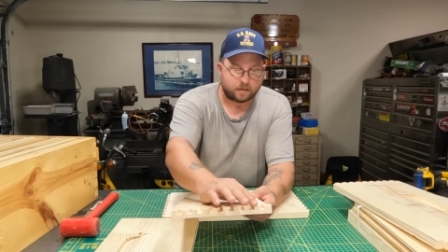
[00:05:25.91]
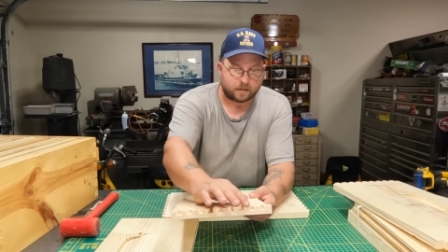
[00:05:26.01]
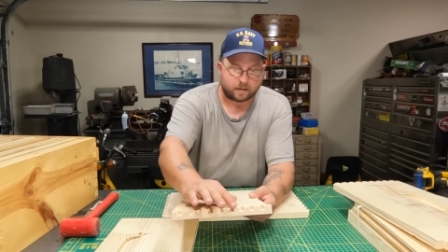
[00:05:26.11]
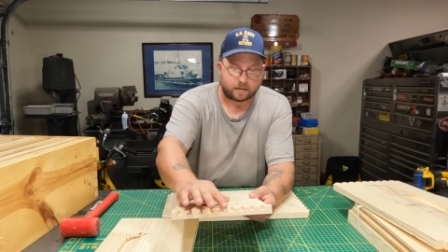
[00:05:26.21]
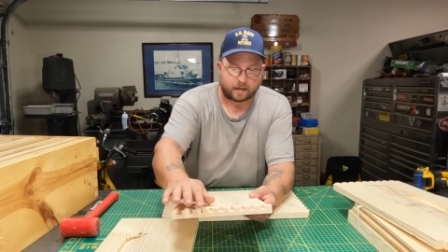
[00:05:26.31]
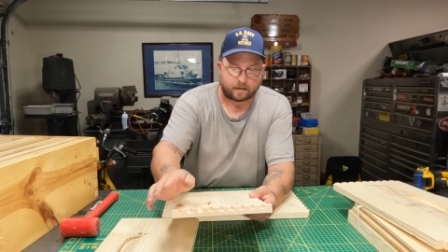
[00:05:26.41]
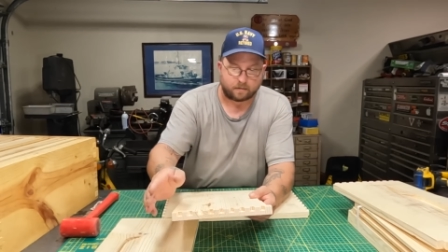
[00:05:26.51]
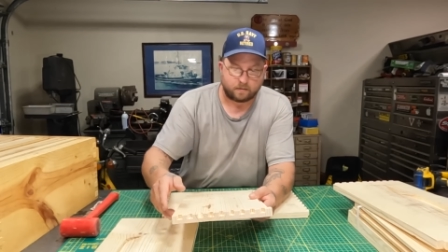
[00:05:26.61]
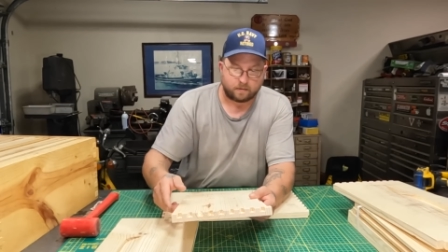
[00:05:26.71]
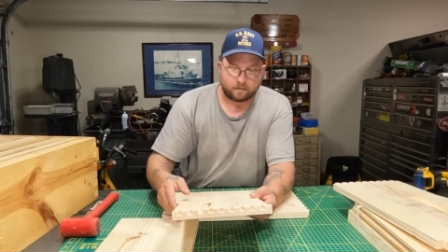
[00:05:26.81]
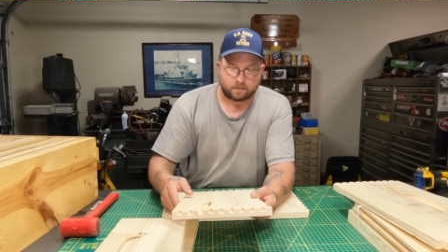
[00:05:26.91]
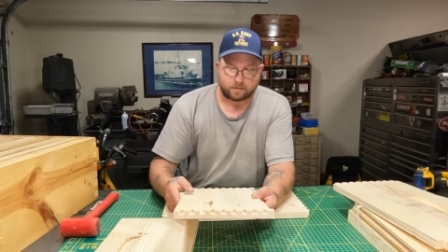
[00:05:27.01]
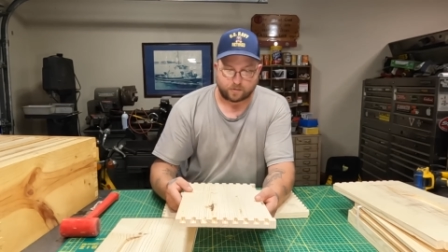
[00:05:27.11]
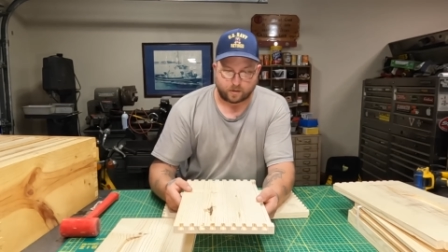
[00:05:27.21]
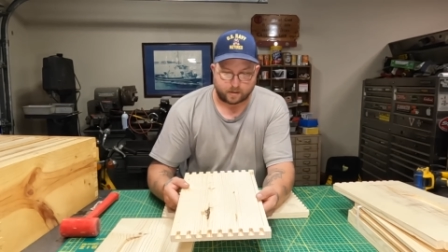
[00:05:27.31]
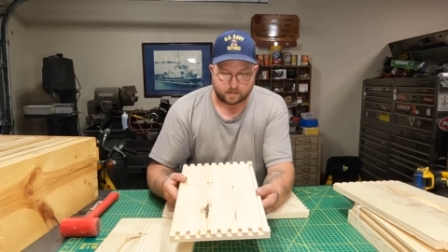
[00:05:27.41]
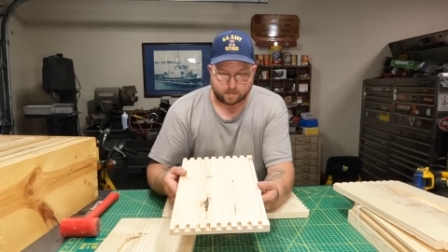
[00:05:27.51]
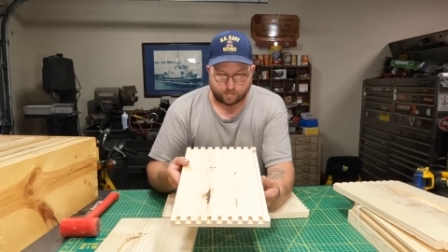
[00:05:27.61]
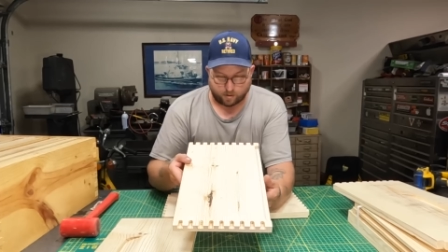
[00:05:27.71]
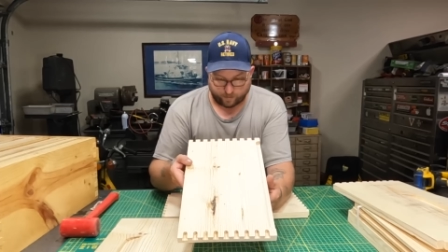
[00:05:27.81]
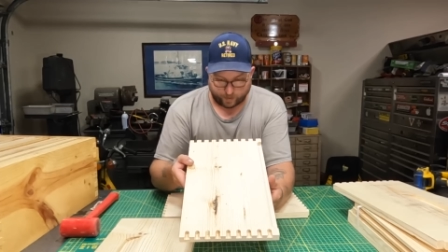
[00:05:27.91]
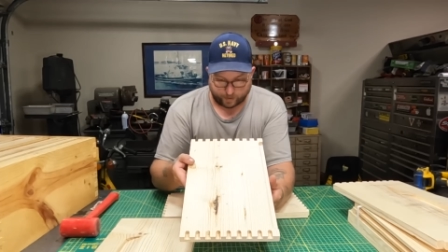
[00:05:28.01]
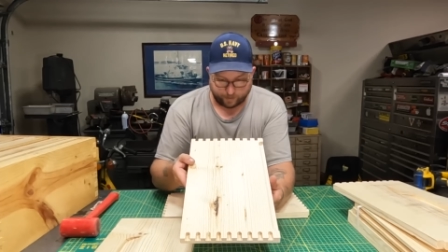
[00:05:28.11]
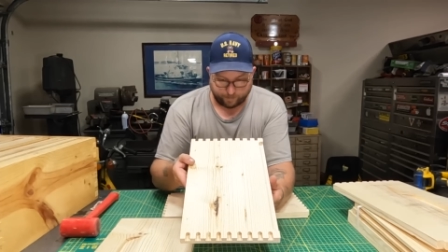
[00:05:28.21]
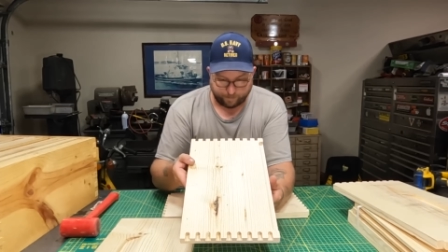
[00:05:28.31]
to get that so nice and perfect.